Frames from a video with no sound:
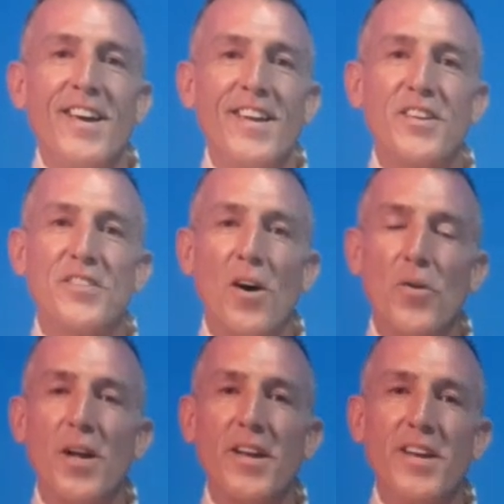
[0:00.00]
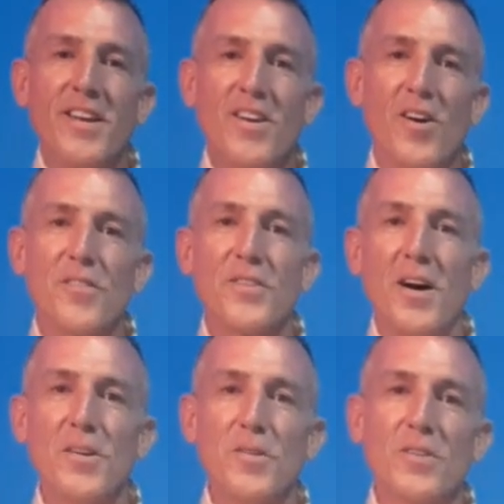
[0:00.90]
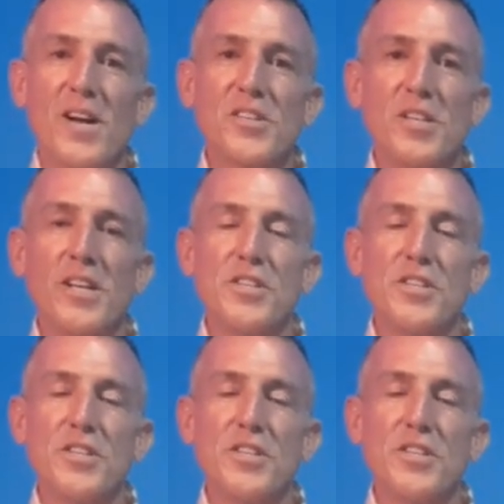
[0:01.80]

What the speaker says: It's already carved all over ancient